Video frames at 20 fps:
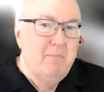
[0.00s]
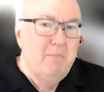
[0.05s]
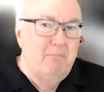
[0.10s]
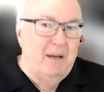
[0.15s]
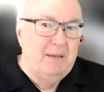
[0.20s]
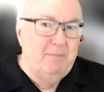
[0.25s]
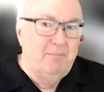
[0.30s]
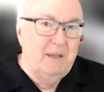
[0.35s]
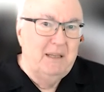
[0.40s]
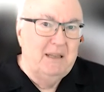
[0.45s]

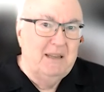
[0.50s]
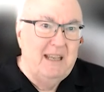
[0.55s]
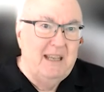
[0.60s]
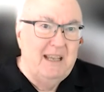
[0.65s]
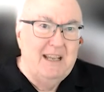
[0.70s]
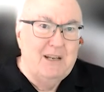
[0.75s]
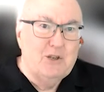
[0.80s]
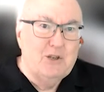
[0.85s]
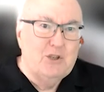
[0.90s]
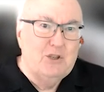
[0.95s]
But
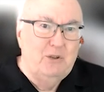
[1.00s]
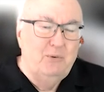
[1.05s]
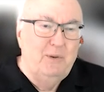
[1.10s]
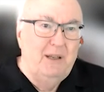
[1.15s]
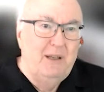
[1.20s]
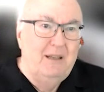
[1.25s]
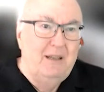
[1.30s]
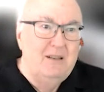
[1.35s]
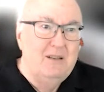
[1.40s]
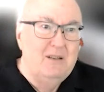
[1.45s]
the issue
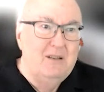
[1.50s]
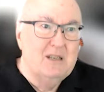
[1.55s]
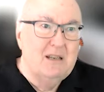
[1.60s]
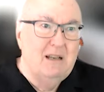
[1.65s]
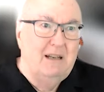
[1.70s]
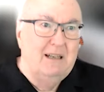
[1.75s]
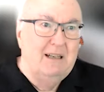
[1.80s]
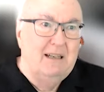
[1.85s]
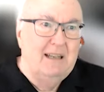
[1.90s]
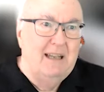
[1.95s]

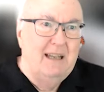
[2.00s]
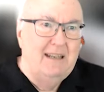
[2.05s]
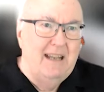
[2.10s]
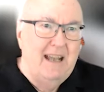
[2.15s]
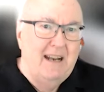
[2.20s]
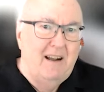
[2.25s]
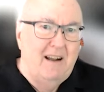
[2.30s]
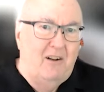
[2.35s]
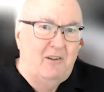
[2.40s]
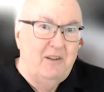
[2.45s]
is,
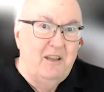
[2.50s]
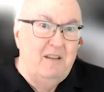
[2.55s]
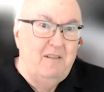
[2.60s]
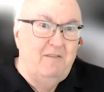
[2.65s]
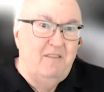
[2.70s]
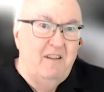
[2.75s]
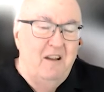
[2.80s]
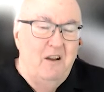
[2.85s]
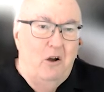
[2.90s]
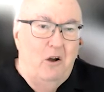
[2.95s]
and I'll
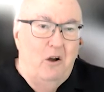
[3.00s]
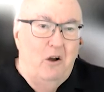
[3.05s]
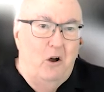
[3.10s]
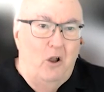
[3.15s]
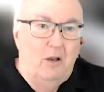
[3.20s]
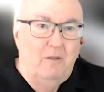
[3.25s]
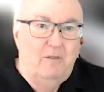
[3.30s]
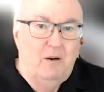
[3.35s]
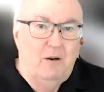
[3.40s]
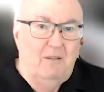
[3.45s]
give
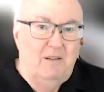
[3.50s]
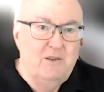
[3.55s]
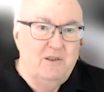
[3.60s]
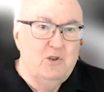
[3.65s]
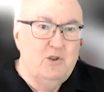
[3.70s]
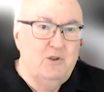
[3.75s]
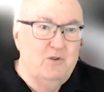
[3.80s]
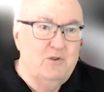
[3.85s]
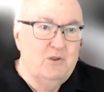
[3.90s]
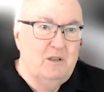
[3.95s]
all of our
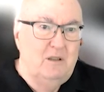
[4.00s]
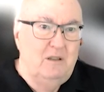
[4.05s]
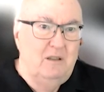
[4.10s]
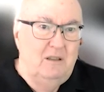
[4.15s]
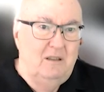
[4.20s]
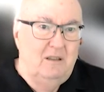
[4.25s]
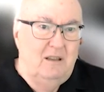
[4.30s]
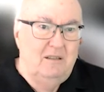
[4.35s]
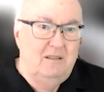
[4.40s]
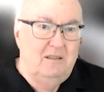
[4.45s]
listeners a
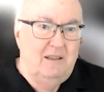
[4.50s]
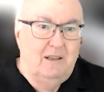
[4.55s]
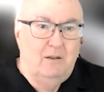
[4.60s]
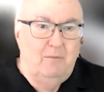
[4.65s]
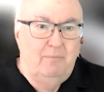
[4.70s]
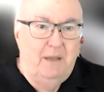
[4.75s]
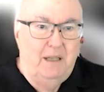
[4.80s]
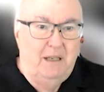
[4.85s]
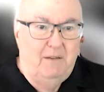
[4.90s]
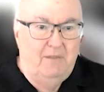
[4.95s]

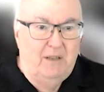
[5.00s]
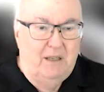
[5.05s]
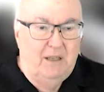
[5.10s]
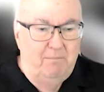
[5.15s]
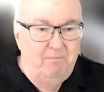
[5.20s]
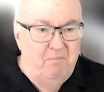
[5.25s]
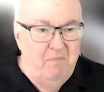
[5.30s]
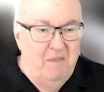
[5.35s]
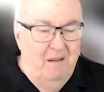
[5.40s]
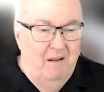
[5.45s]
little bit of
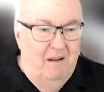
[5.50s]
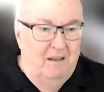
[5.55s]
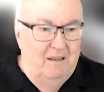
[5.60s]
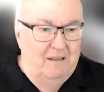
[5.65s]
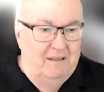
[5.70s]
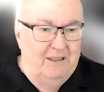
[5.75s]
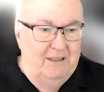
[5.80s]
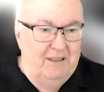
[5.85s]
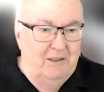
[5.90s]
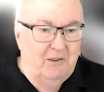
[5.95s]
a
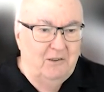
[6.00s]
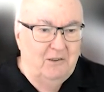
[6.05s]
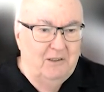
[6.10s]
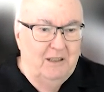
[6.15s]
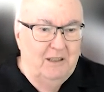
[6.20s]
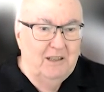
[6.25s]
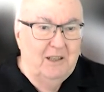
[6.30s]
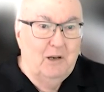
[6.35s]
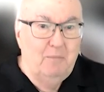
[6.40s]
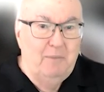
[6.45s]

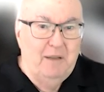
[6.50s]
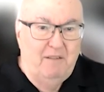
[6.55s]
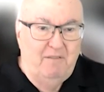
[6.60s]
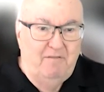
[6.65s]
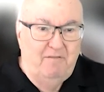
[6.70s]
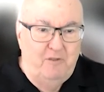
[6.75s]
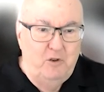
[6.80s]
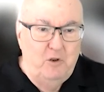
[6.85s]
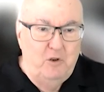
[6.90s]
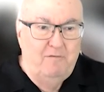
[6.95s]
little bit
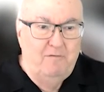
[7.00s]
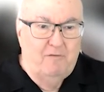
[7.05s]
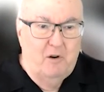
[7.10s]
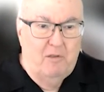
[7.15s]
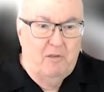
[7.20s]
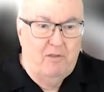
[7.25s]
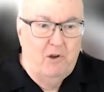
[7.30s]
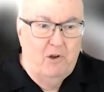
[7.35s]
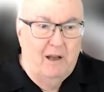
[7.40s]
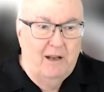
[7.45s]
of food
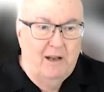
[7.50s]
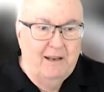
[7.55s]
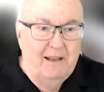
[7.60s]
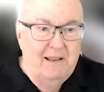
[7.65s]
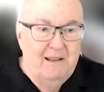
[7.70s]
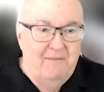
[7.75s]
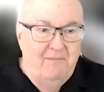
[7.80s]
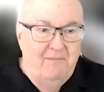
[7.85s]
for thought,